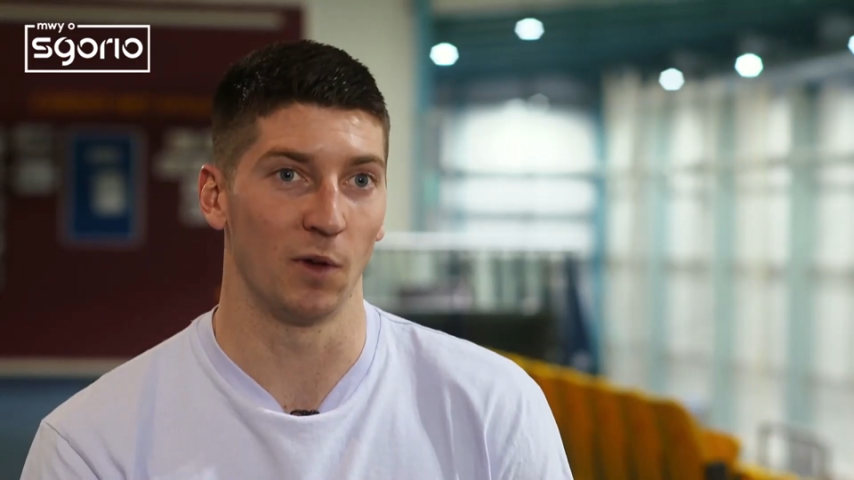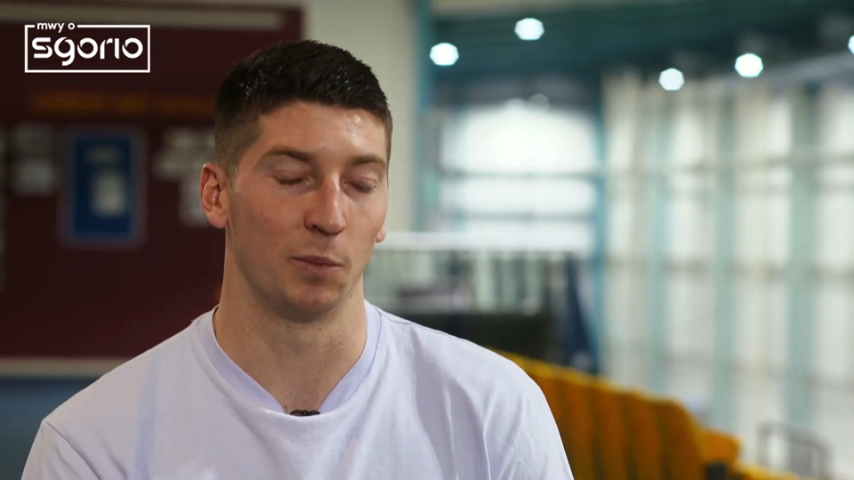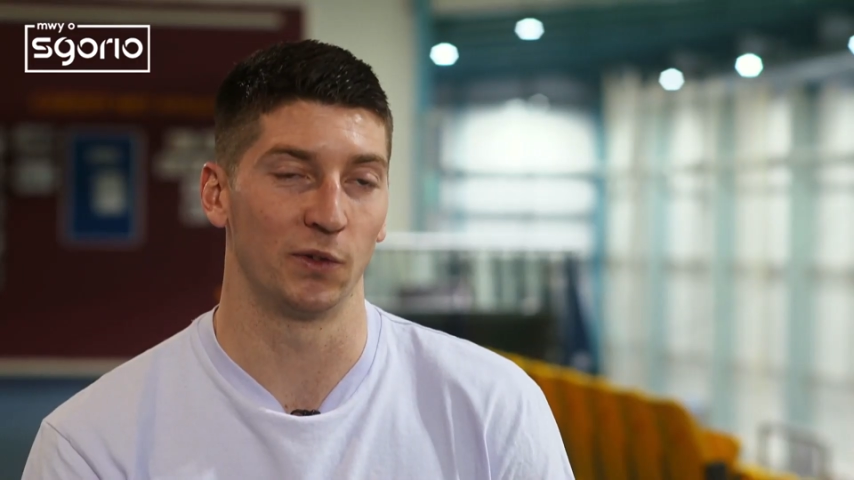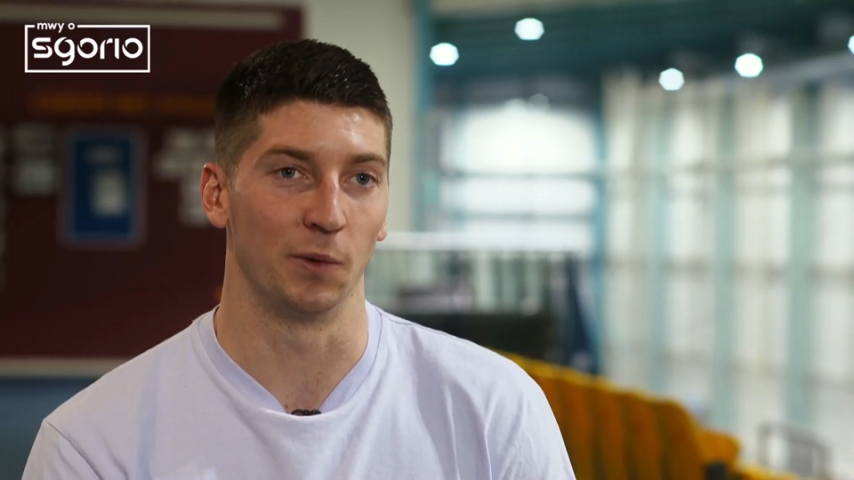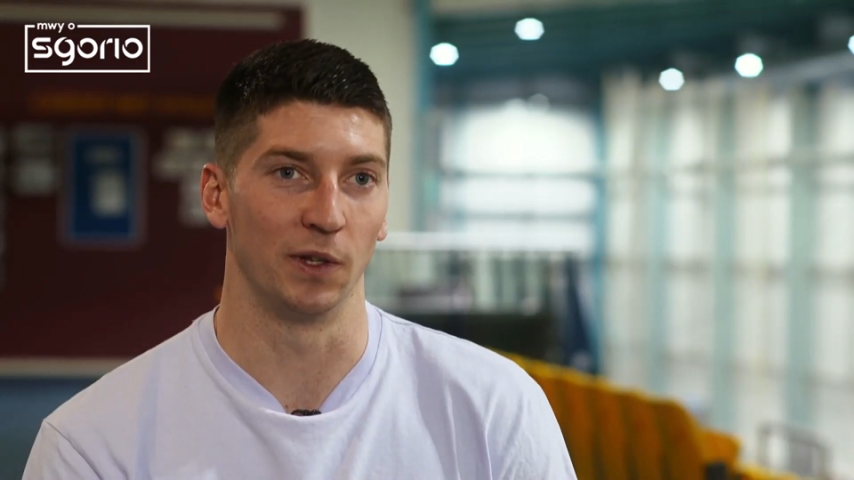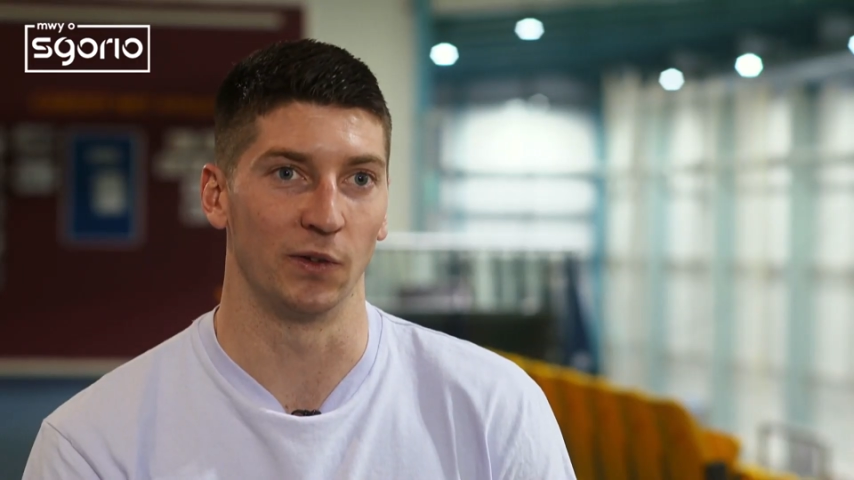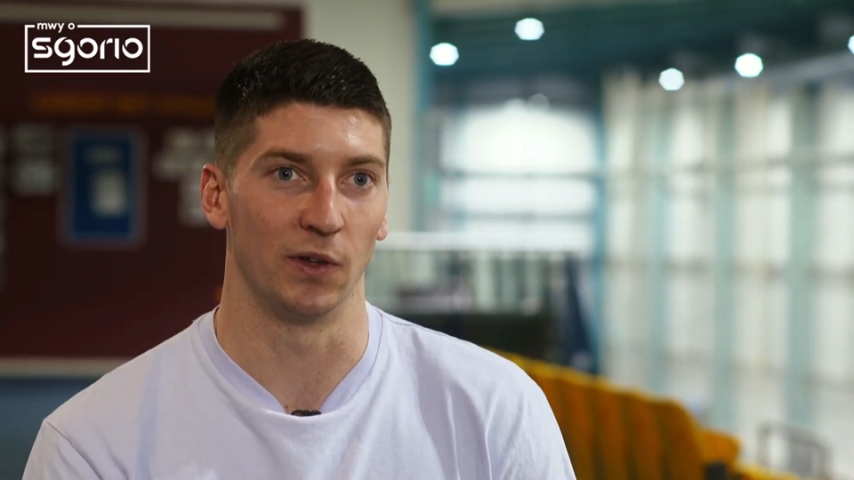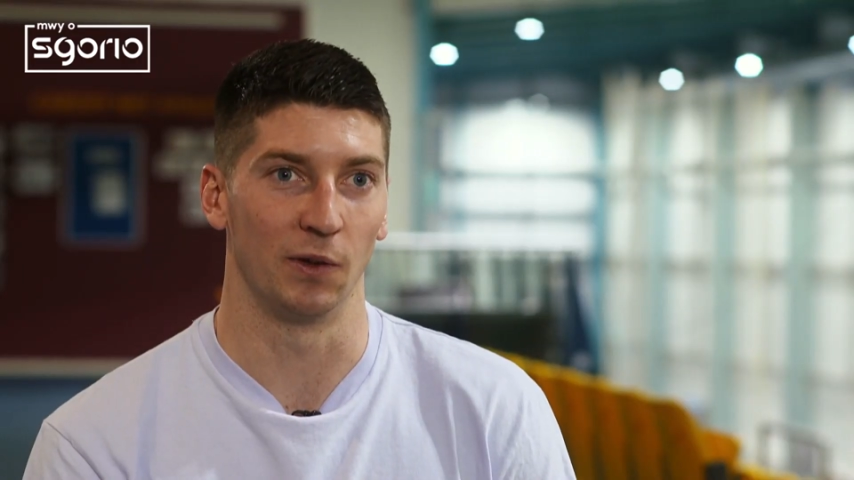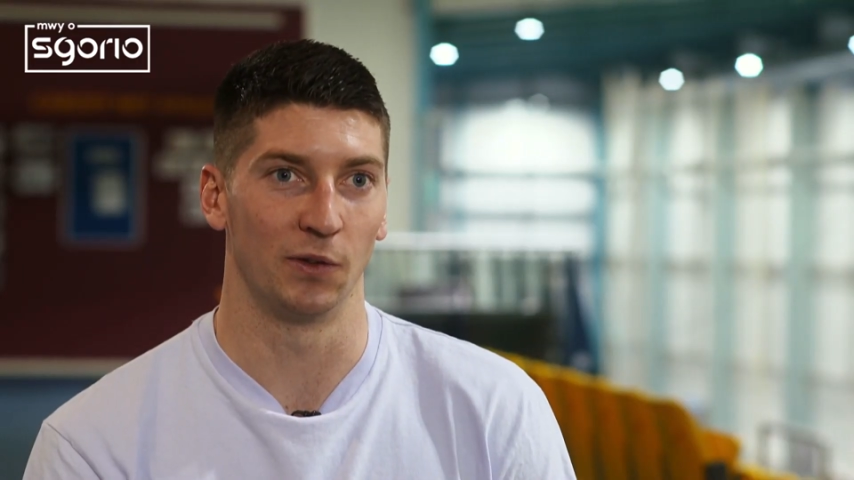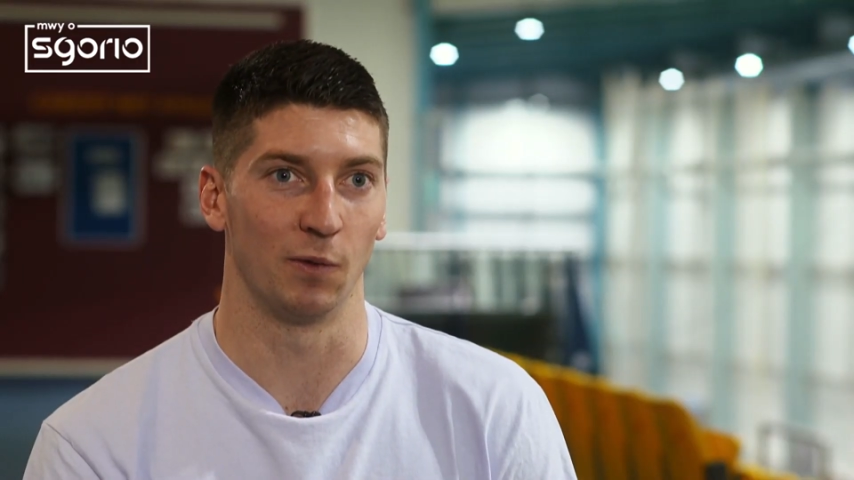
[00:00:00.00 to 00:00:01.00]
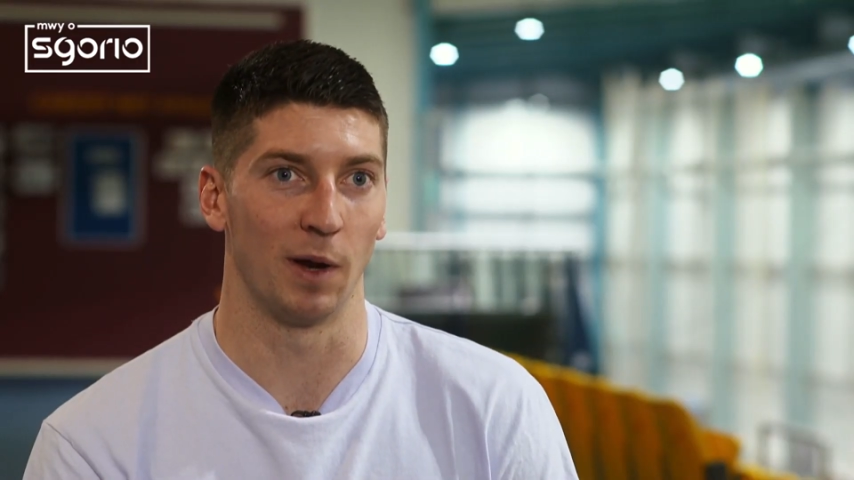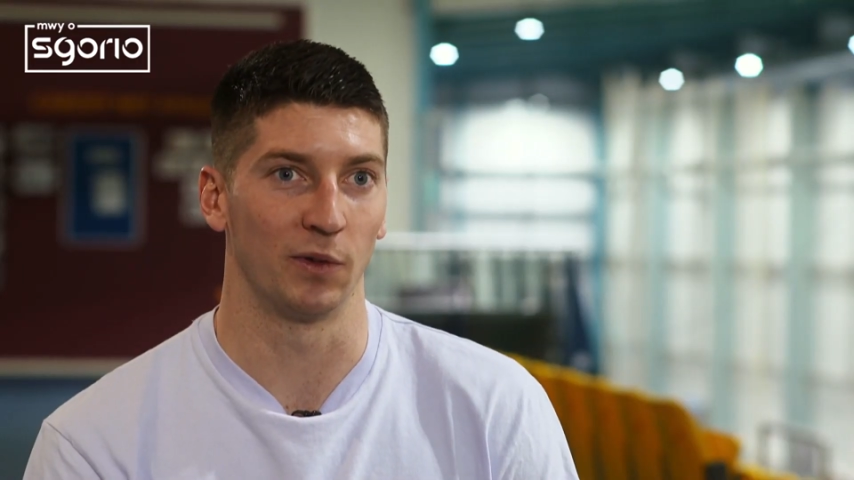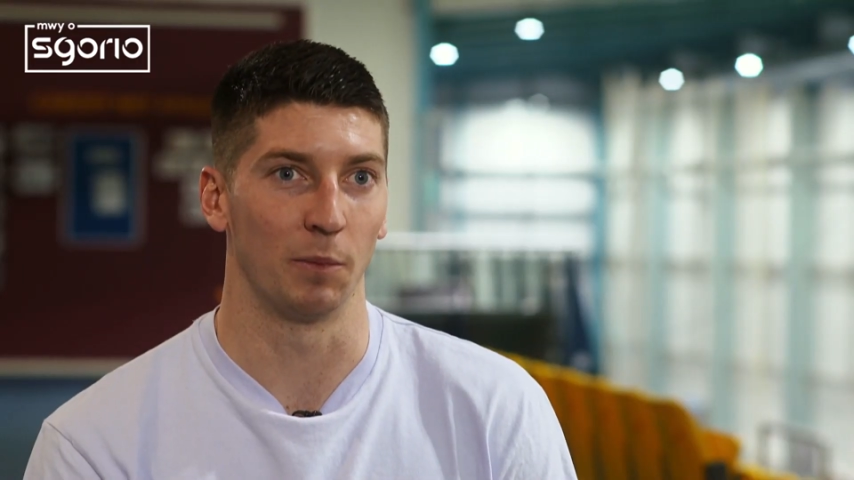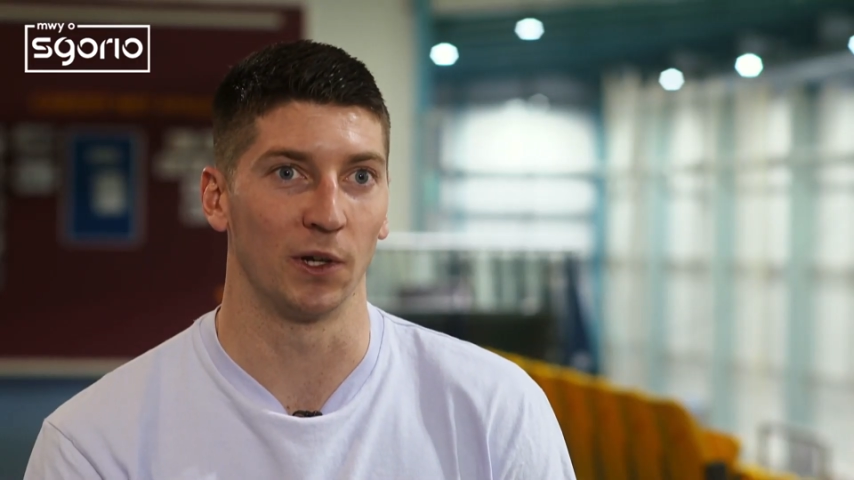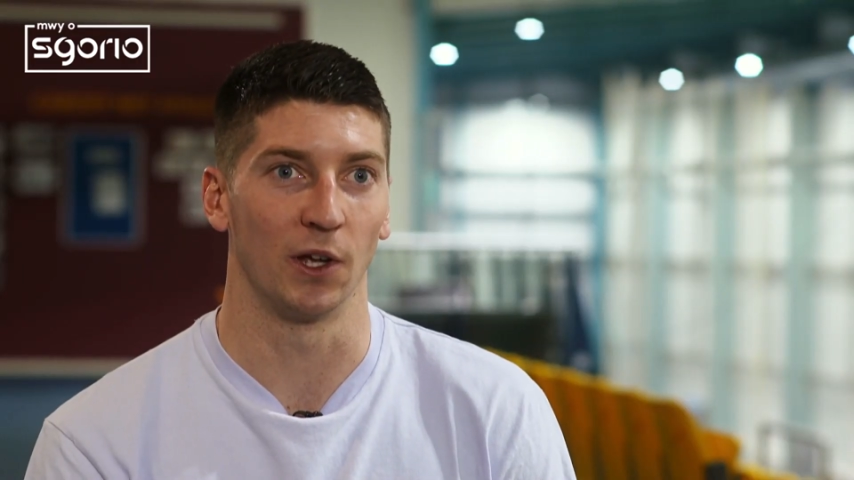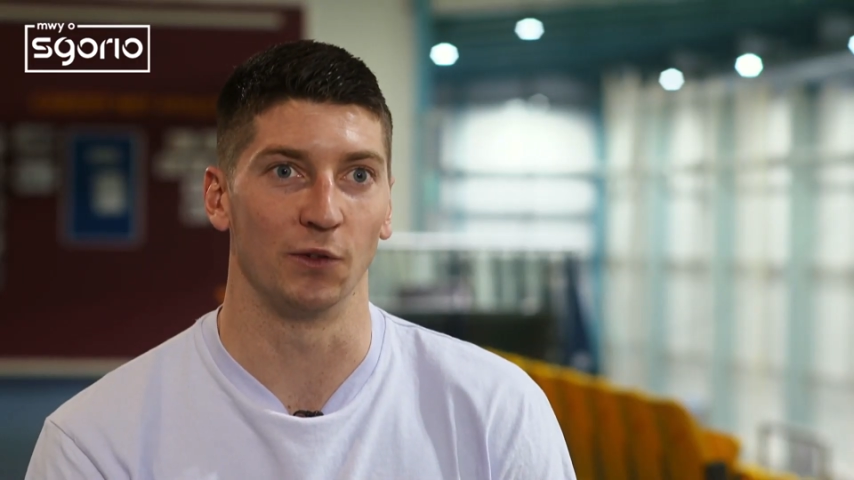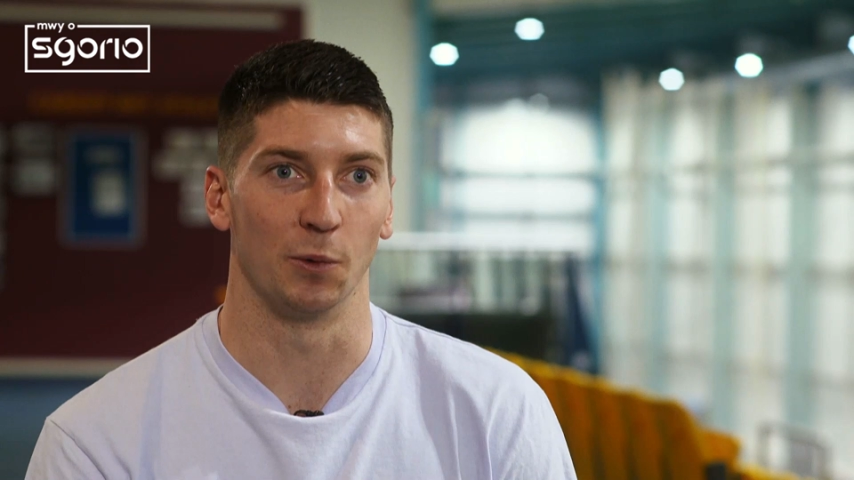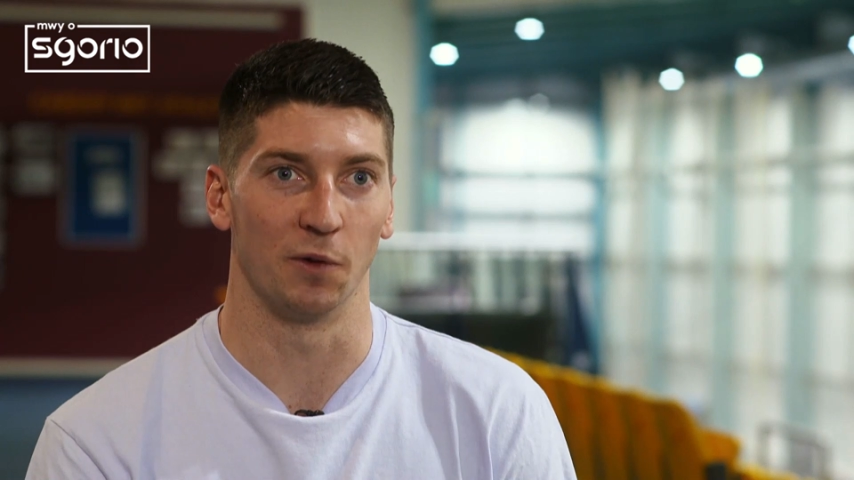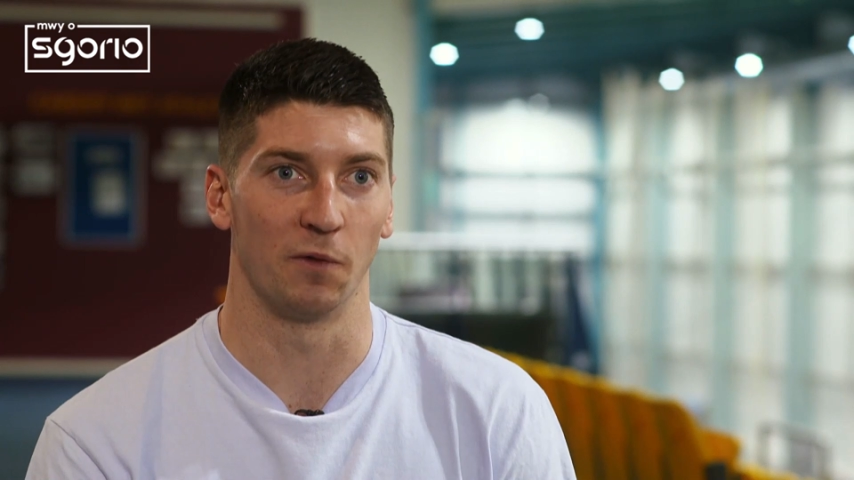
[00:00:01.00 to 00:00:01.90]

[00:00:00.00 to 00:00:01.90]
the opportunity to represent my country would